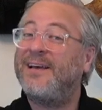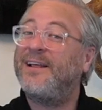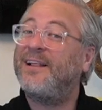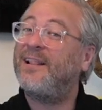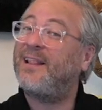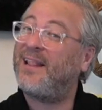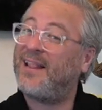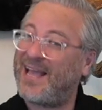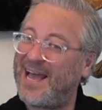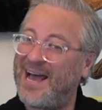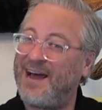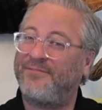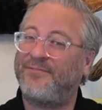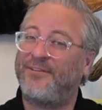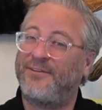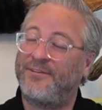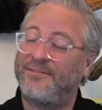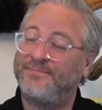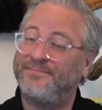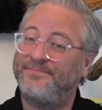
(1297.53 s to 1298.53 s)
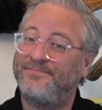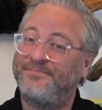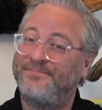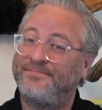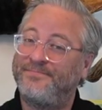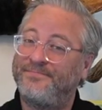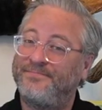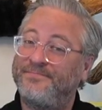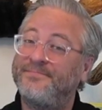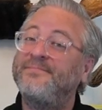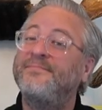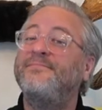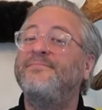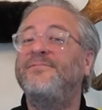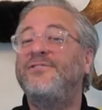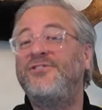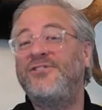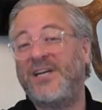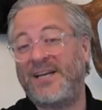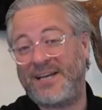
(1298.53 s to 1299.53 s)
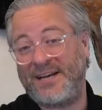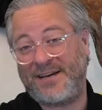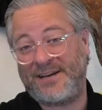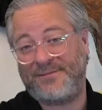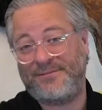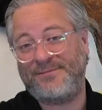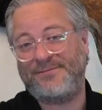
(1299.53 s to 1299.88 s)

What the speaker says: laughter. Check it out.